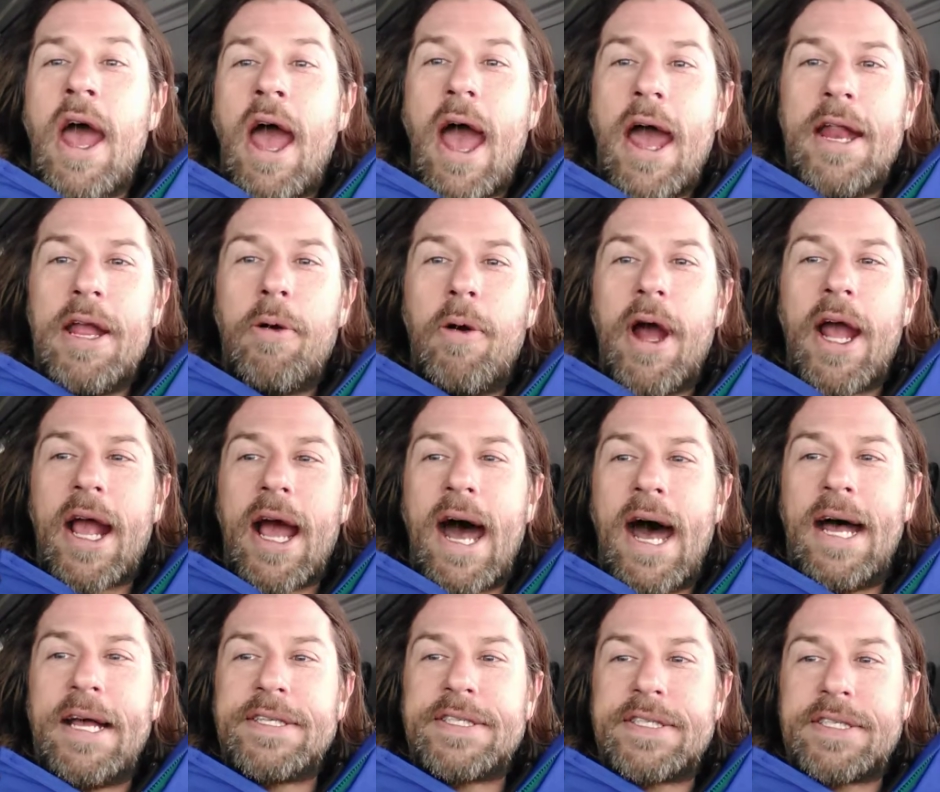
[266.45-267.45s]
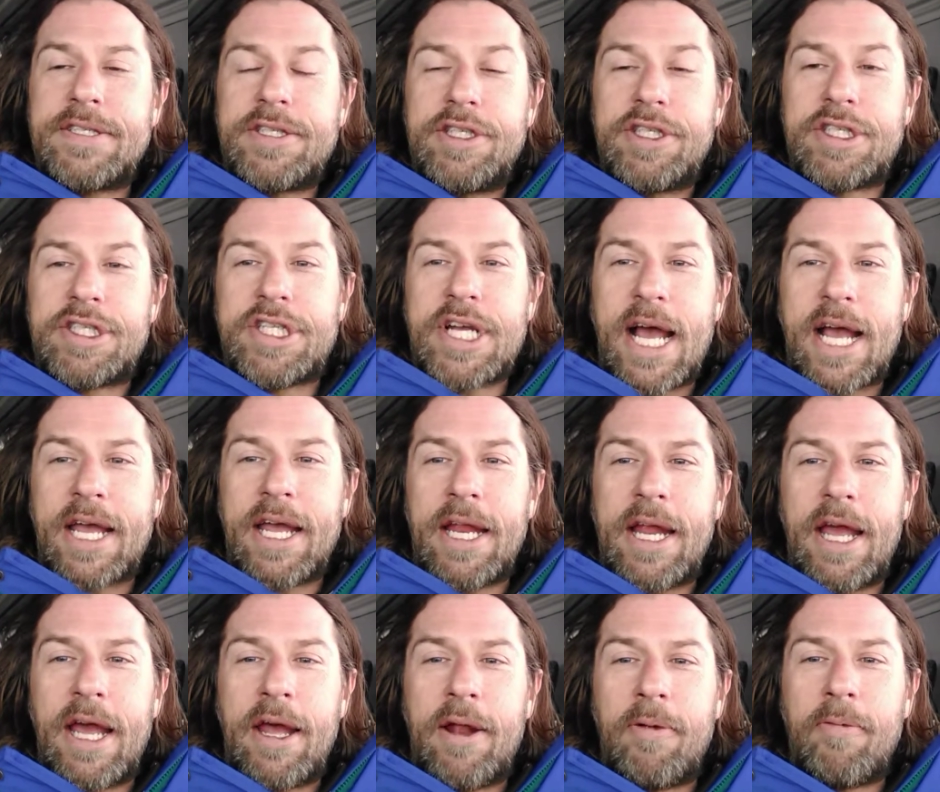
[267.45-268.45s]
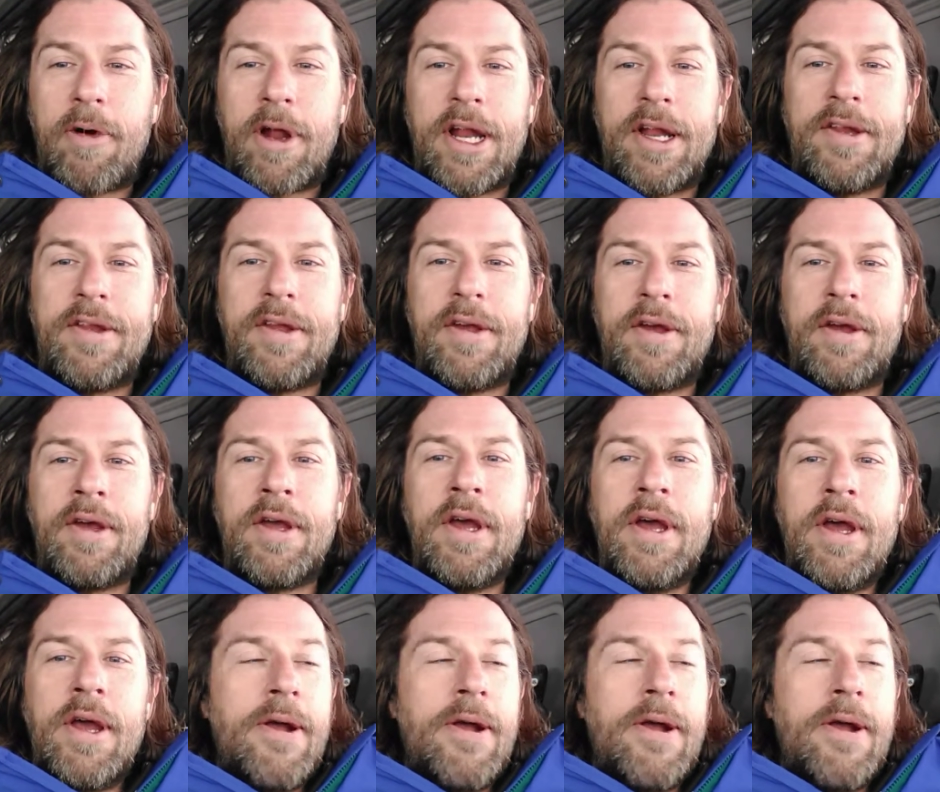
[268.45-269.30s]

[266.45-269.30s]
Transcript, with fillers: Anyway, guys, just checking in. Wanted to,